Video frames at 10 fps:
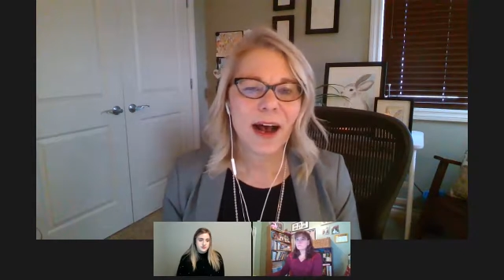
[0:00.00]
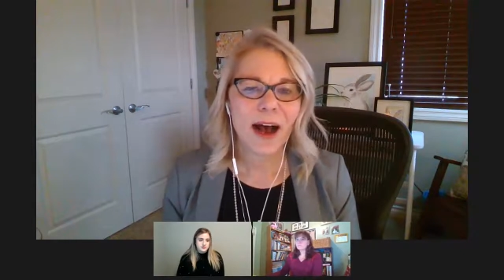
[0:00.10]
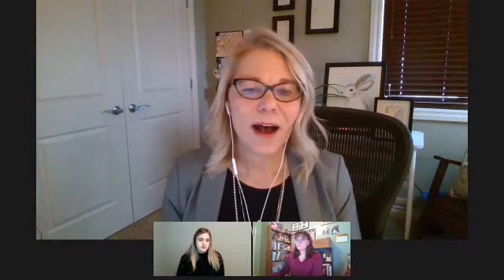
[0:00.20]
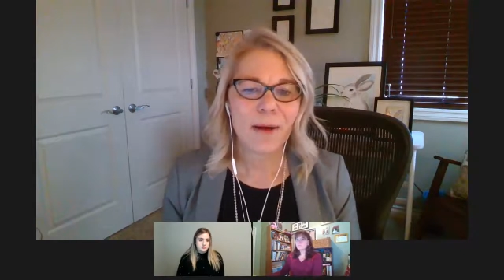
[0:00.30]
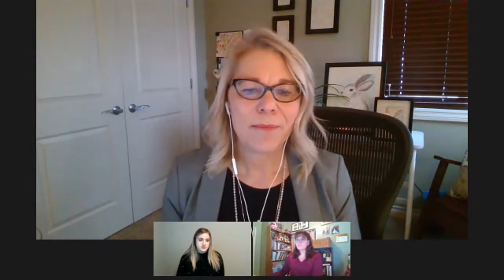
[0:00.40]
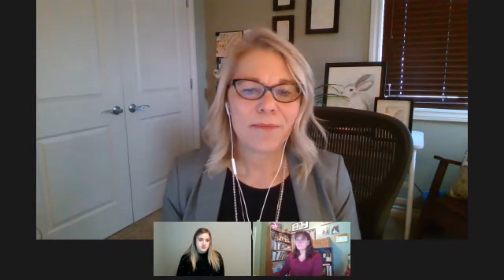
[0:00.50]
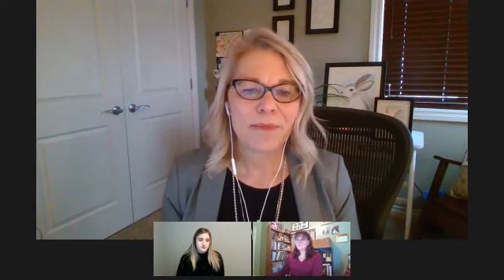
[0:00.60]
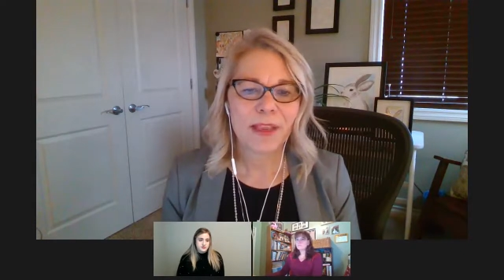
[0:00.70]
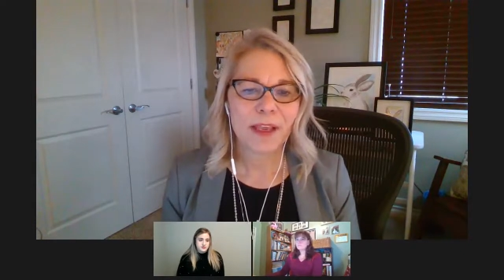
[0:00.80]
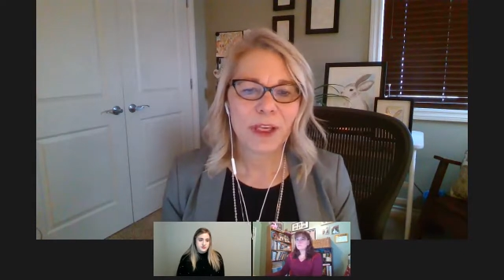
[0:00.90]

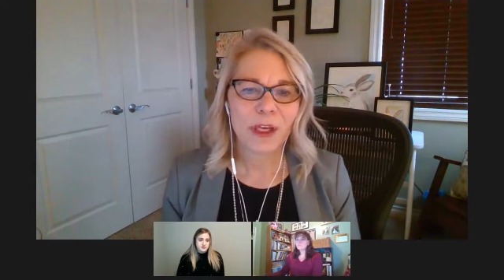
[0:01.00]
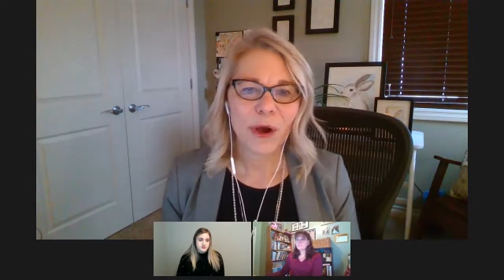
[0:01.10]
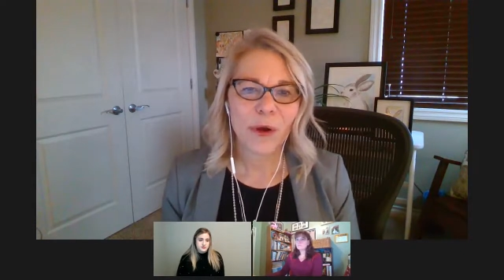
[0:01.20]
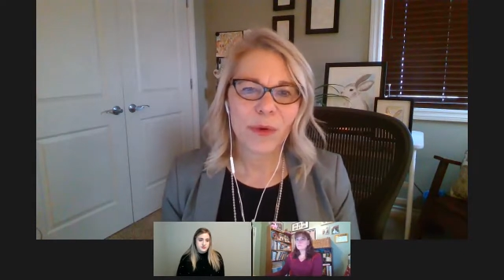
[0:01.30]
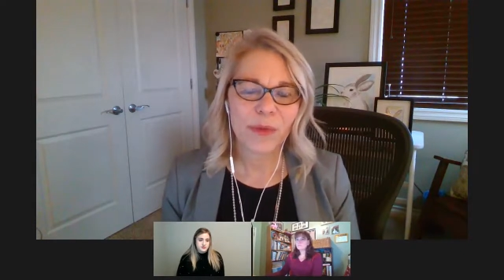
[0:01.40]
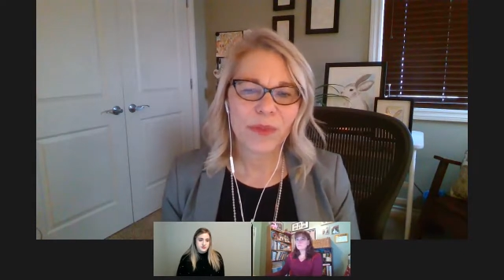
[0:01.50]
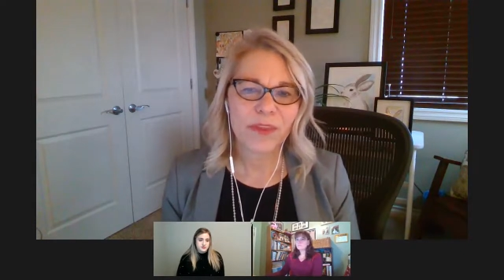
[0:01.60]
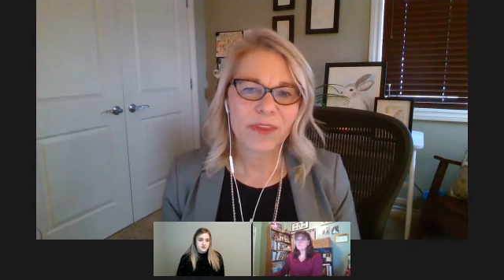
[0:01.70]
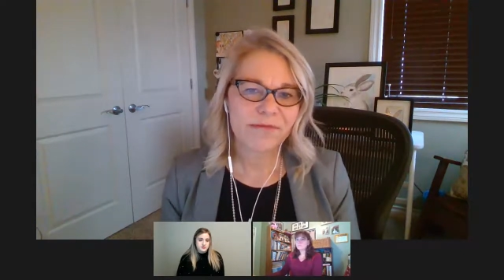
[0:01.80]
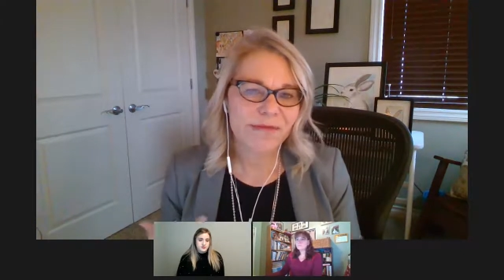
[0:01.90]
You
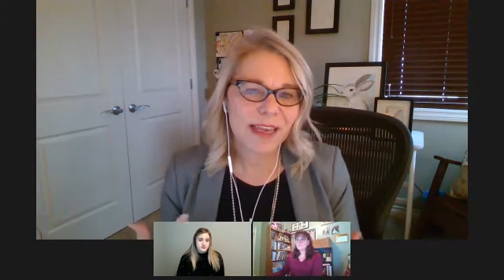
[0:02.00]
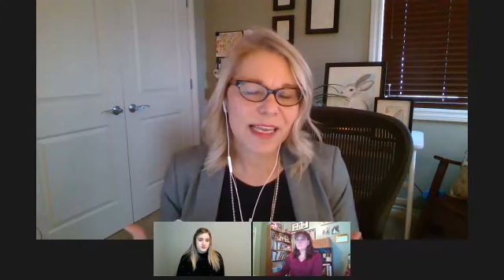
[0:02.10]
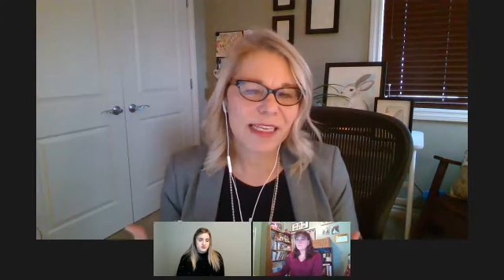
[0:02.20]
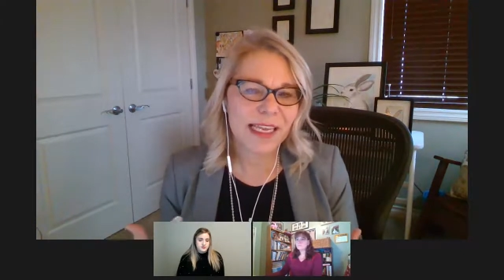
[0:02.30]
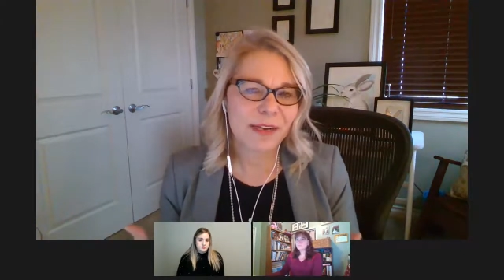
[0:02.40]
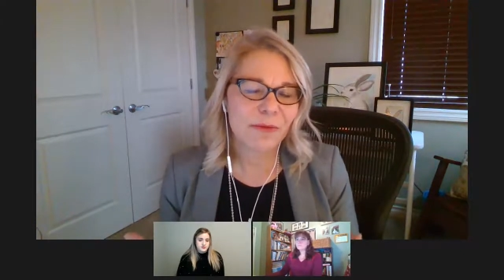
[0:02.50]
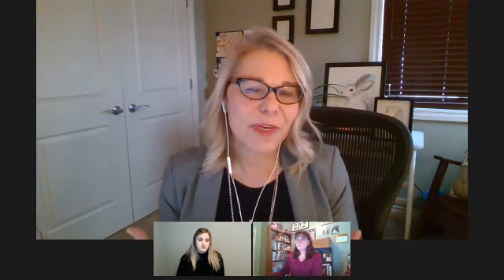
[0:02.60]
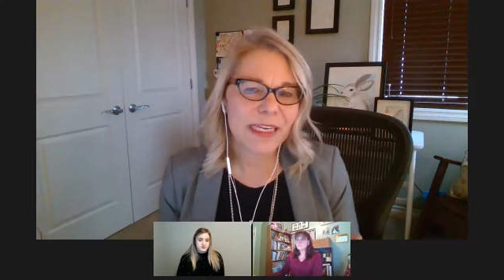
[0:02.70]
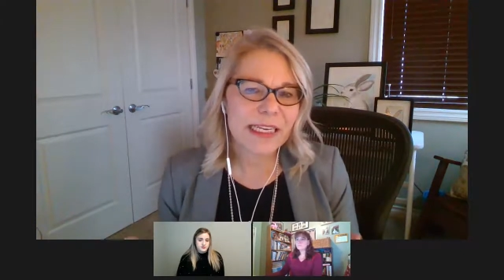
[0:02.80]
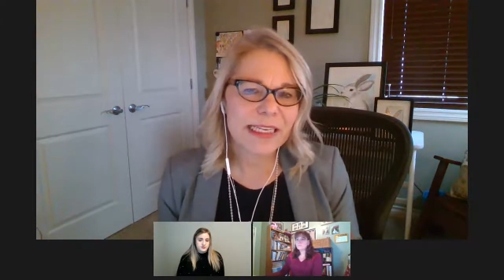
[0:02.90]
know, it
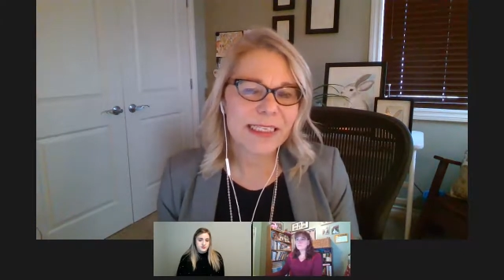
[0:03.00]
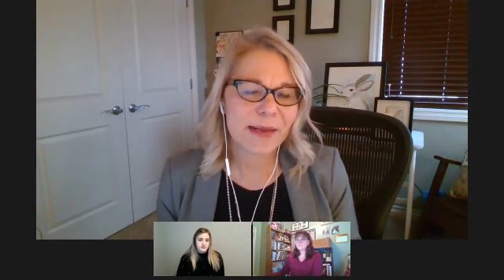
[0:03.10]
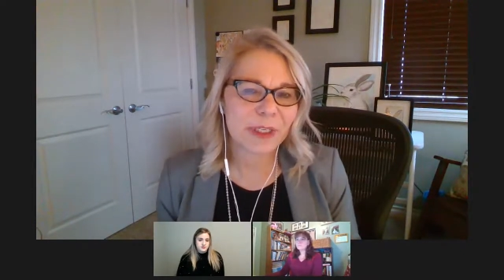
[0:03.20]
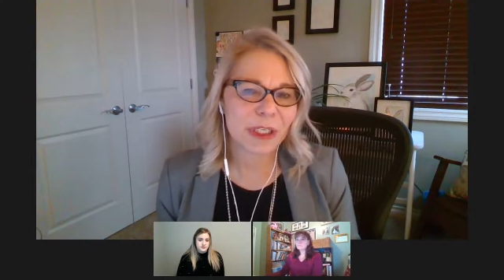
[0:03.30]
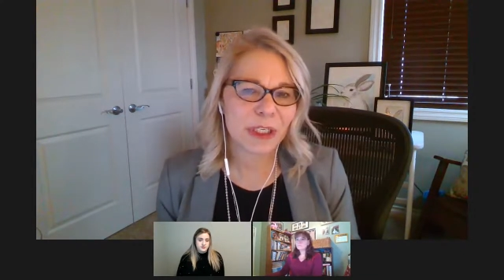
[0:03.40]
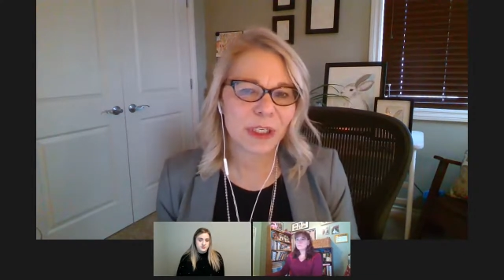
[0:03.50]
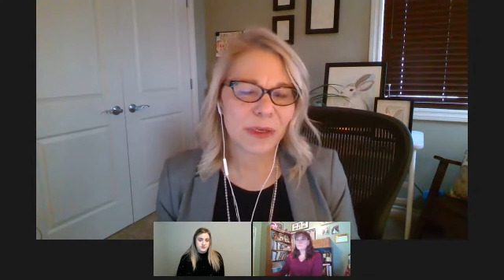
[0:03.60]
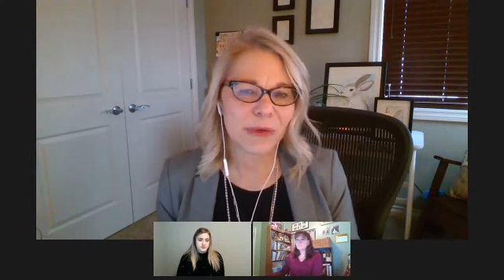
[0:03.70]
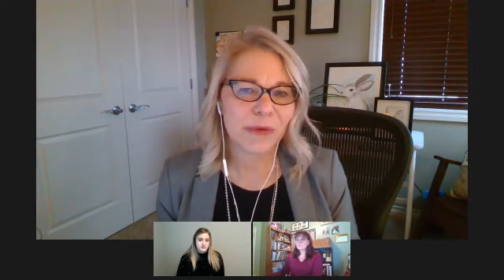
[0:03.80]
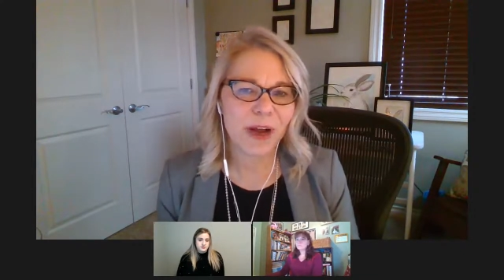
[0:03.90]
really is up to
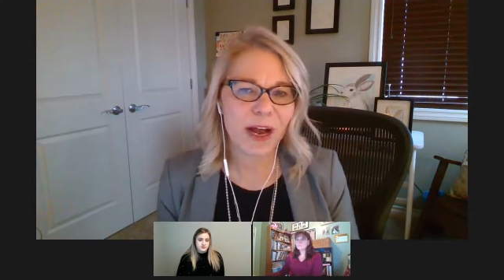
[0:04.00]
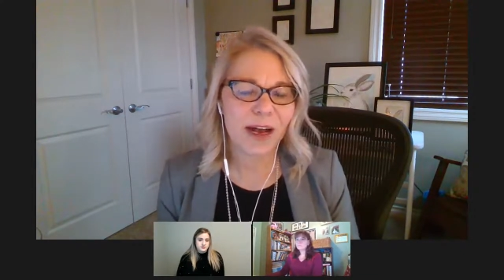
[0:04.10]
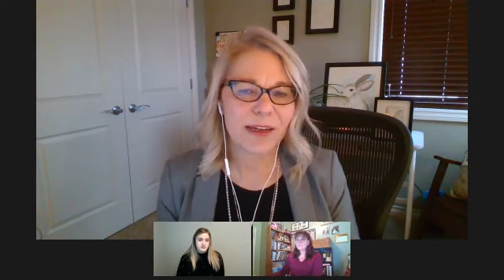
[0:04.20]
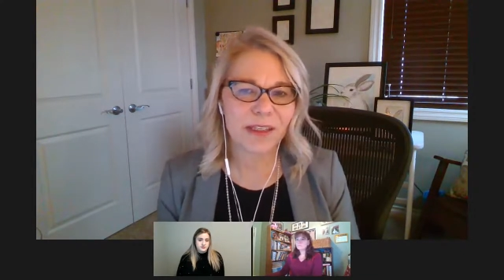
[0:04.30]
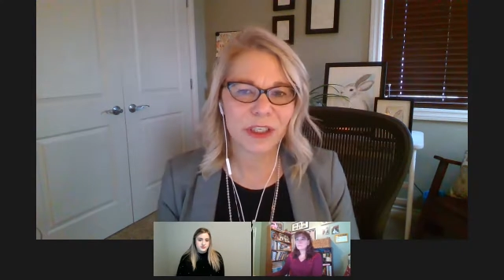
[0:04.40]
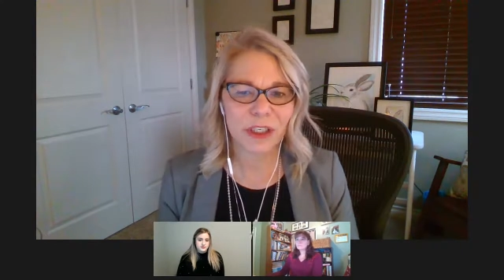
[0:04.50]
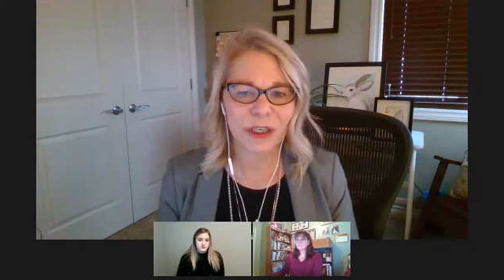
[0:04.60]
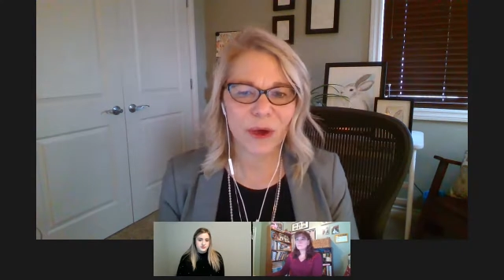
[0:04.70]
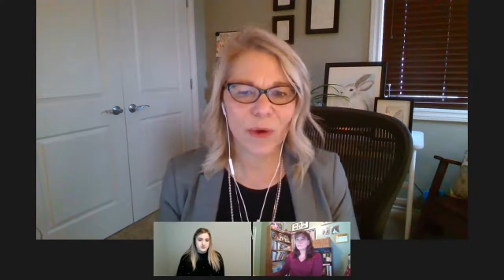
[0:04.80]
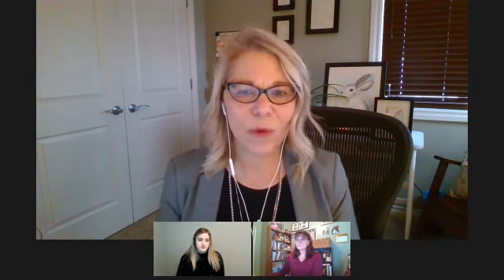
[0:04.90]
you to
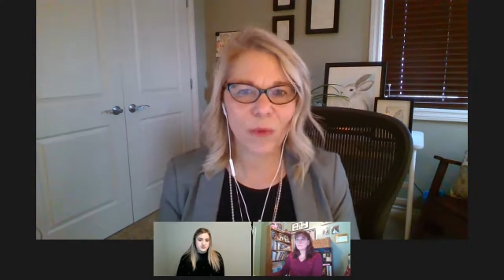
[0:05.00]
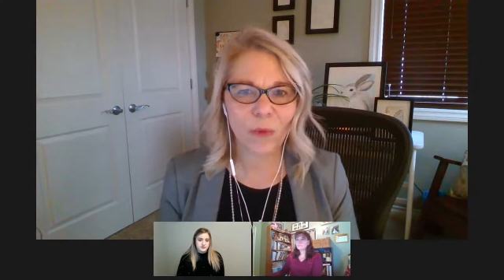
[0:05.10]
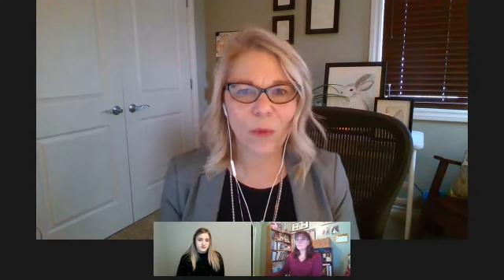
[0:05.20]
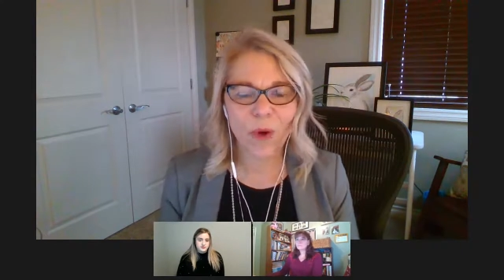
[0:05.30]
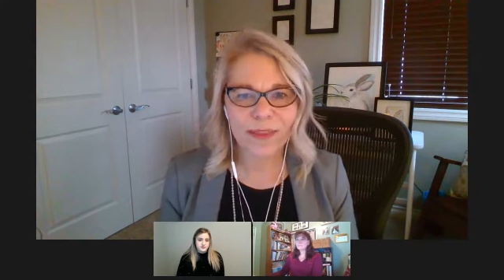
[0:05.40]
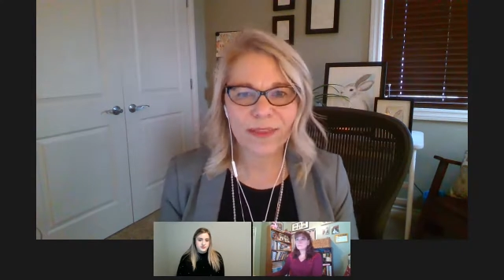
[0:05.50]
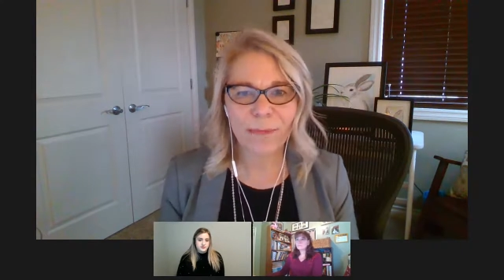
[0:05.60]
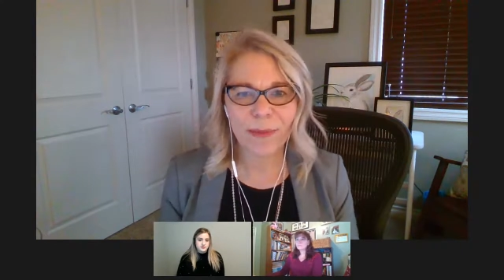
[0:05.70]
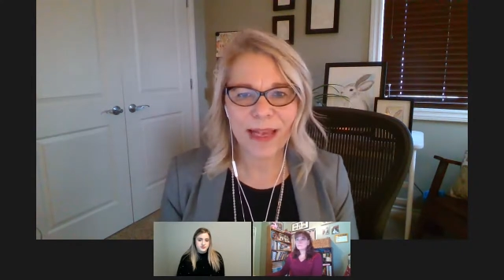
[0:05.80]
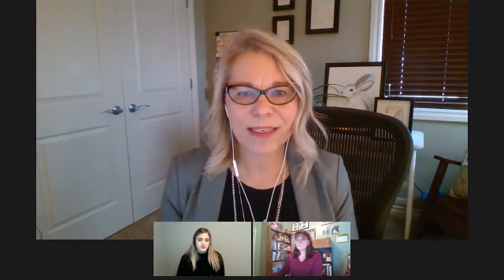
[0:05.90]
know what the
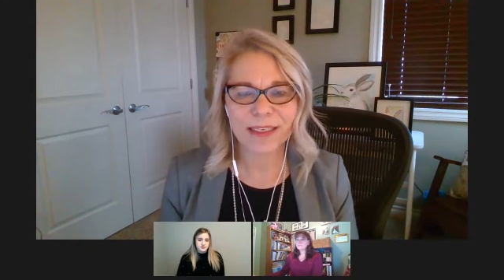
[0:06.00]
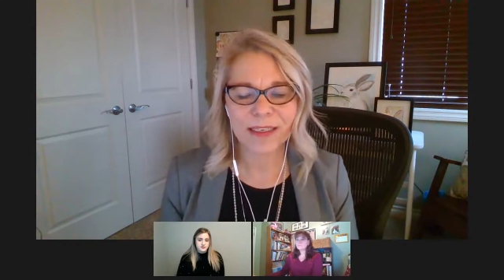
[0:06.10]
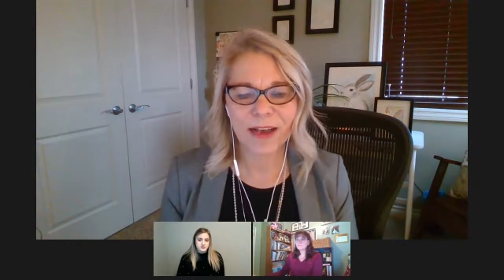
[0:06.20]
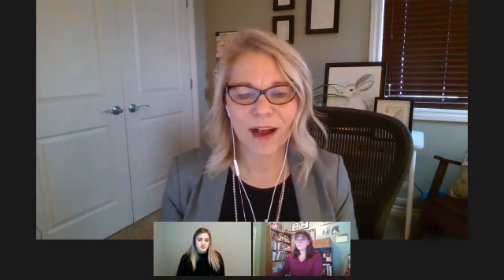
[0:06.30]
best